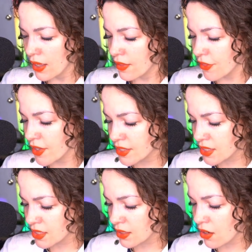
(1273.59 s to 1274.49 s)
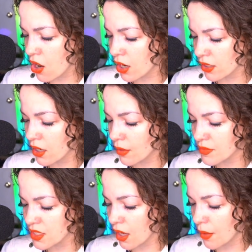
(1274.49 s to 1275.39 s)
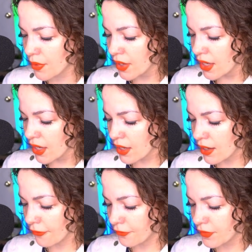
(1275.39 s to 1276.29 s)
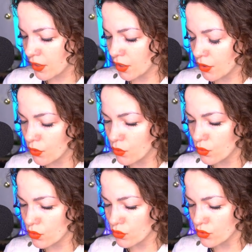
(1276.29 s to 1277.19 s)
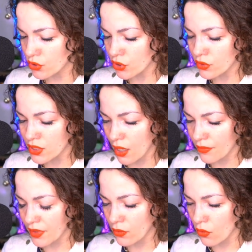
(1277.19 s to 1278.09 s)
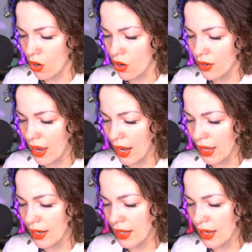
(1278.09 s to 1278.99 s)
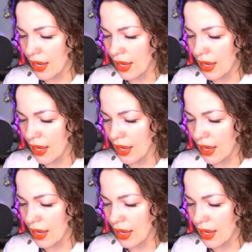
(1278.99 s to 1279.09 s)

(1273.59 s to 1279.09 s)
This card comes up if you do something wrong and